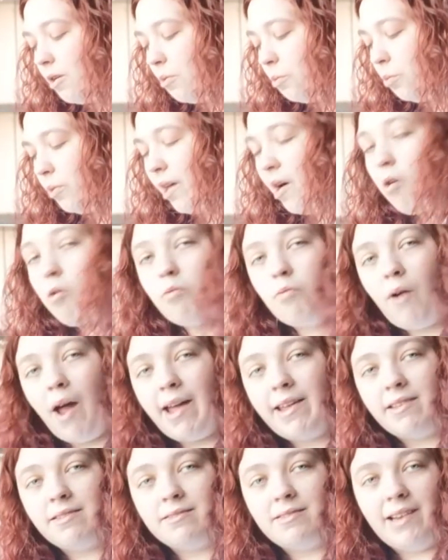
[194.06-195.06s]
With our
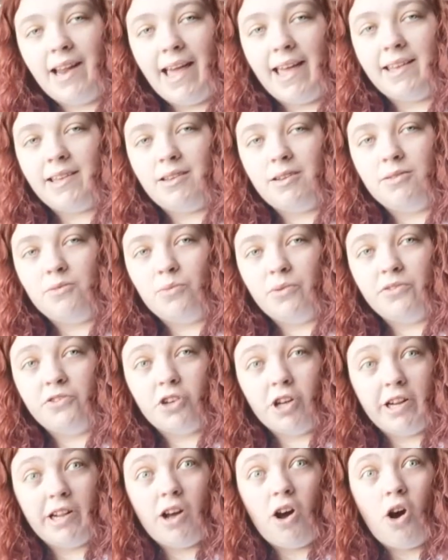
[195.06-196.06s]
right leg, we've
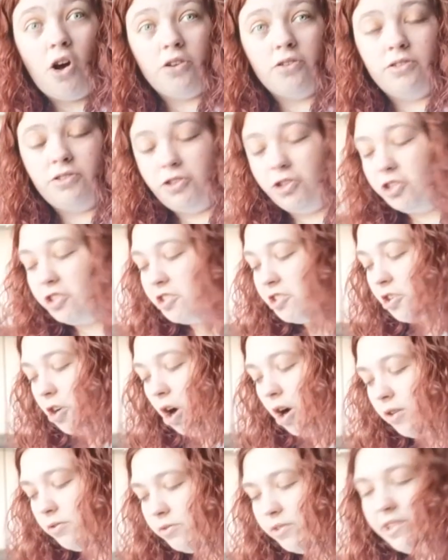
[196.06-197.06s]
got it on, just
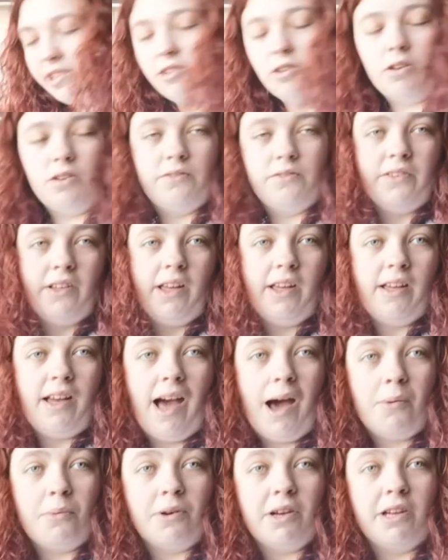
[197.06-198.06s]
hovering over
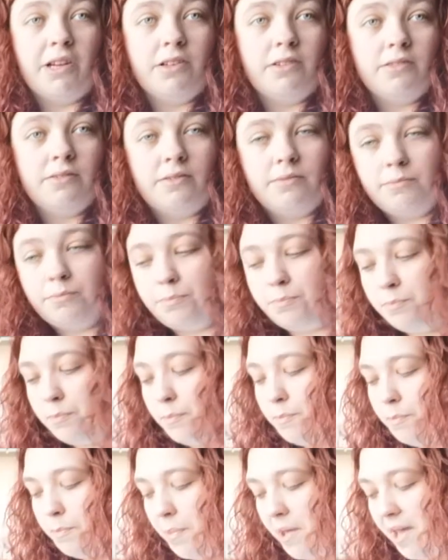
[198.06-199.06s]
our
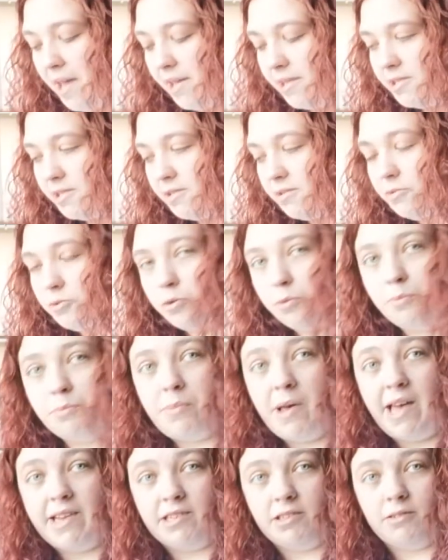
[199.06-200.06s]
bass drum
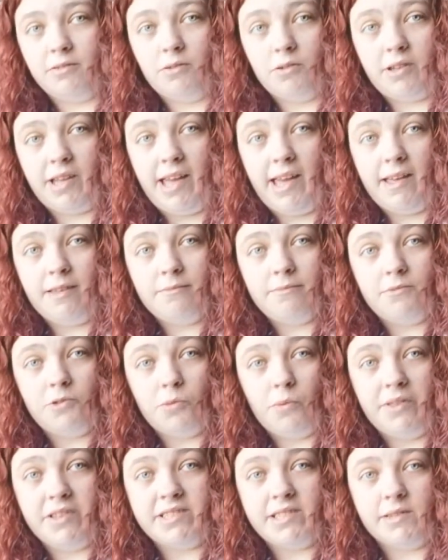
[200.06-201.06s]
pedal, okay?
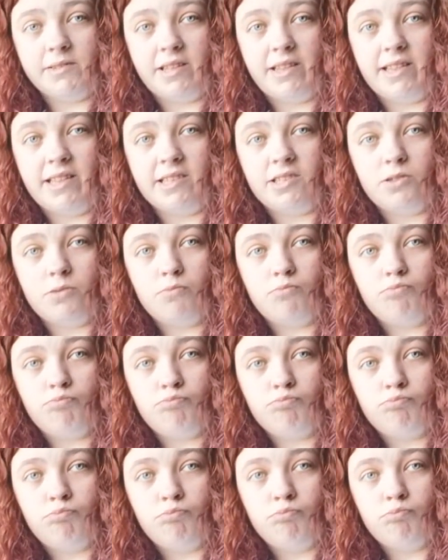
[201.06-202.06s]
The one that sounds like this.
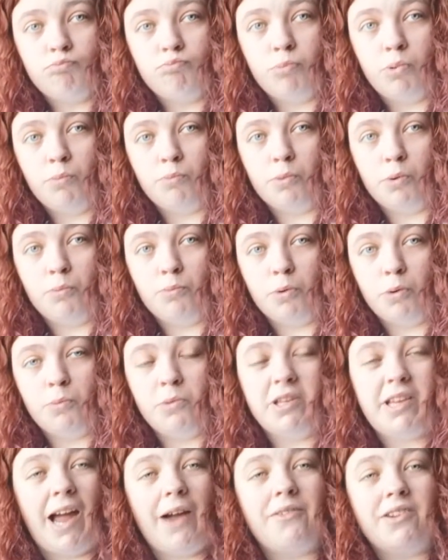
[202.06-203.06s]
Boom, boom, boom.
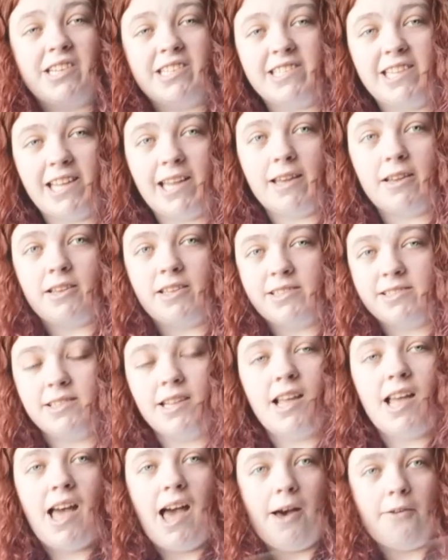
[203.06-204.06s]
You can't really see it because
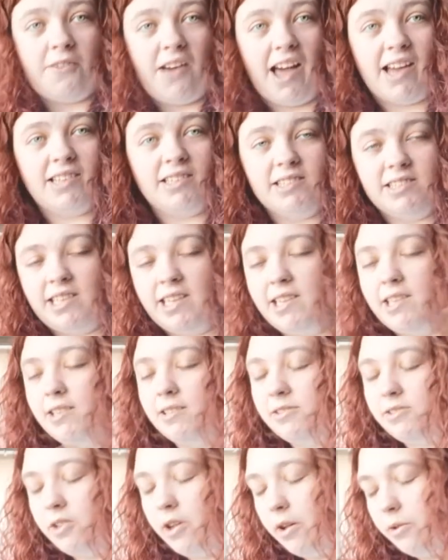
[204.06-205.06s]
I've angled it in
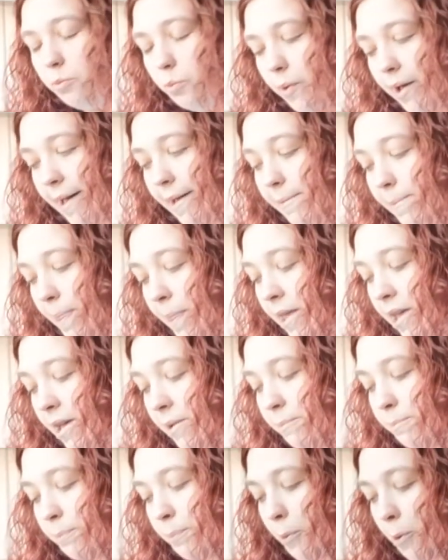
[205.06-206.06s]
a certain way.
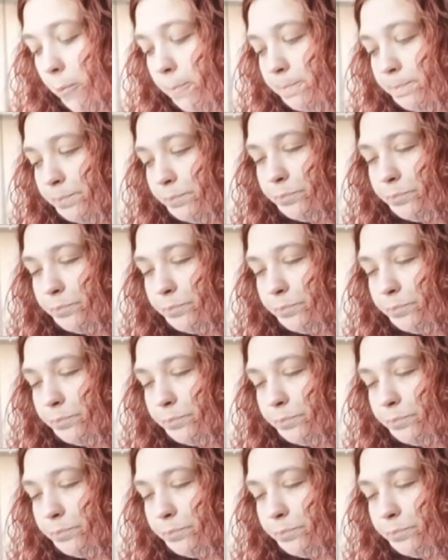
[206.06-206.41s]
But